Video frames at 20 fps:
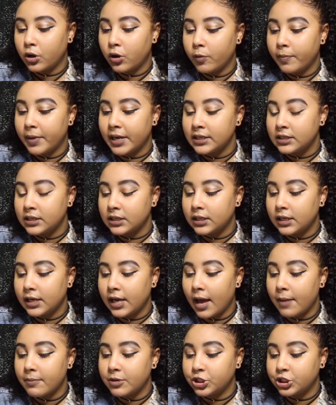So
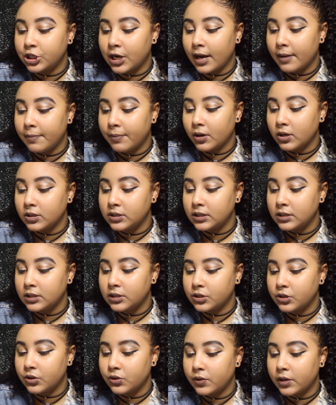basically, I'm a shy person
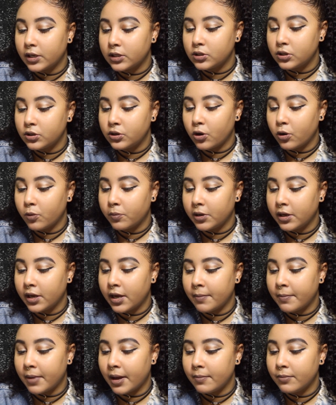until you get to know me
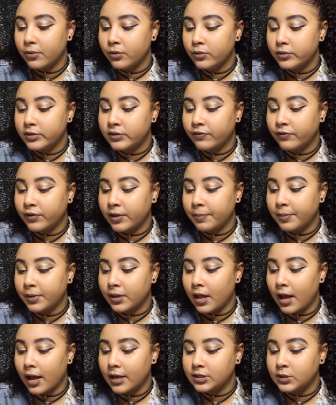and my moods flip a
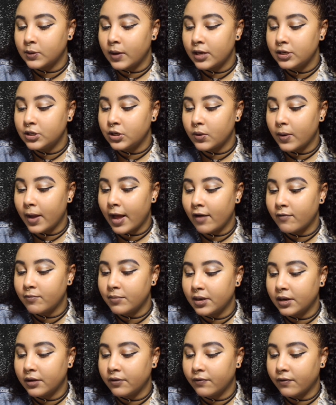lot, so I don't have
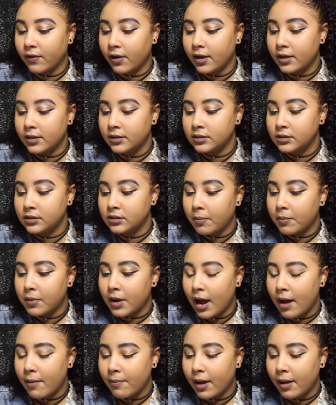many friends. I'm
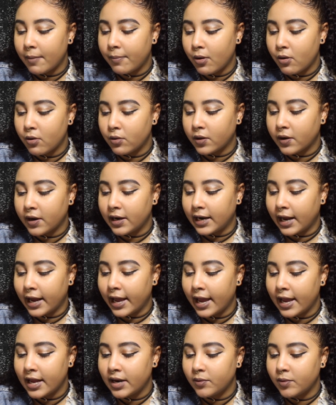not bipolar and I
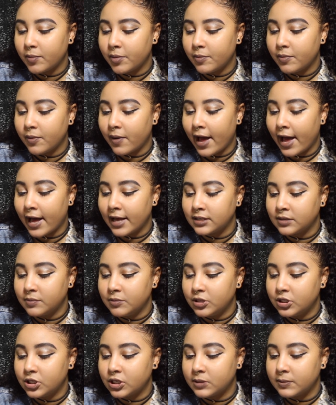hate it when people ask
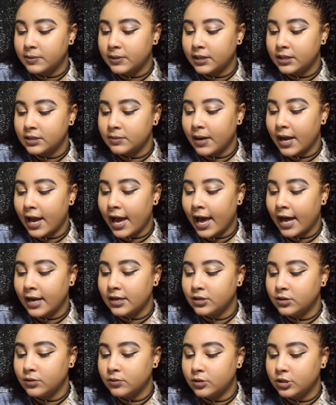me just because my
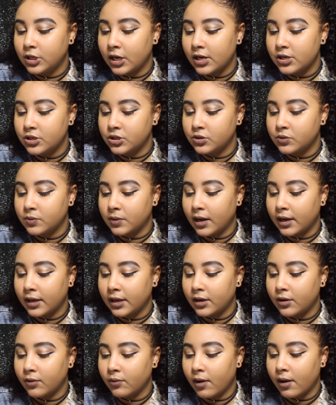attitude changes when I
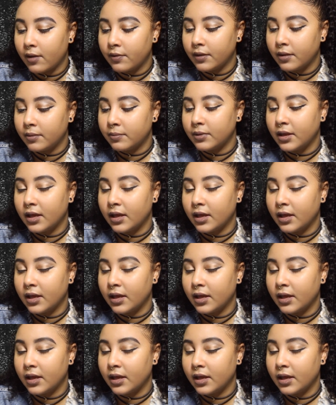get around them.